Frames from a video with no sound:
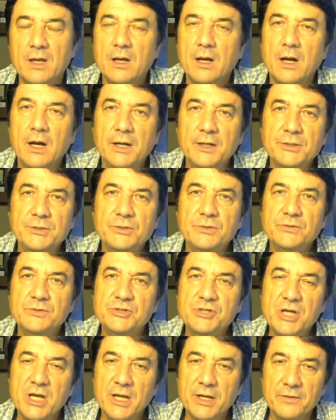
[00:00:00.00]
Arthur
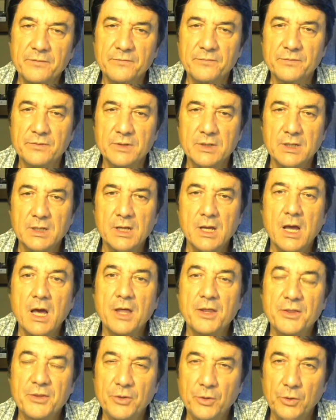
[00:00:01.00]
Janov
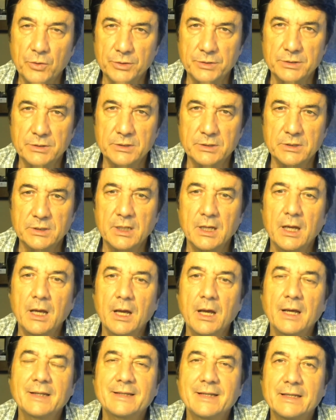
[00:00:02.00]
thought
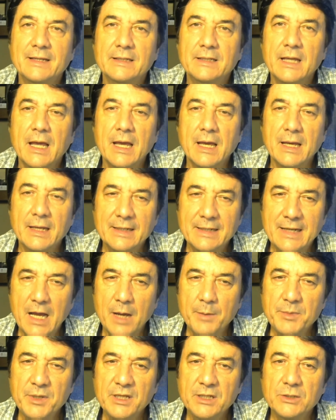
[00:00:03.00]
that
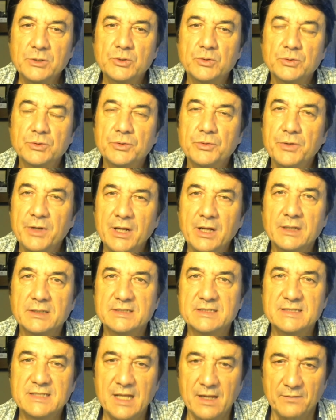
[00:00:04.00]
coming to the real
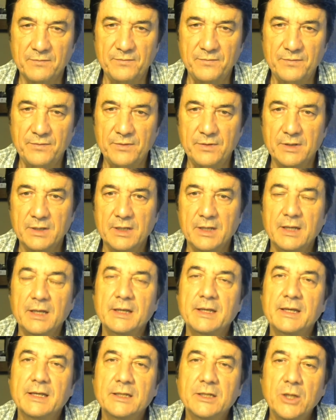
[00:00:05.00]
self
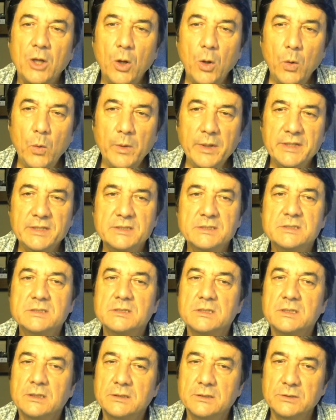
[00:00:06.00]
had
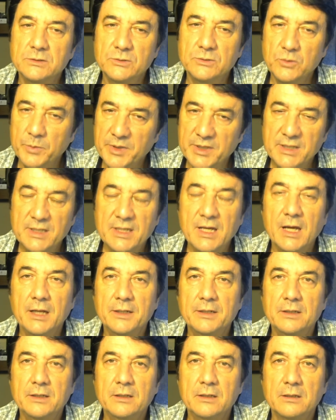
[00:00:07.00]
always to be
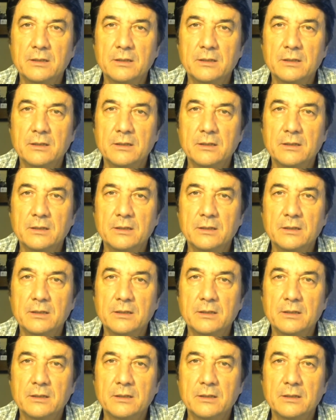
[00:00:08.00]
done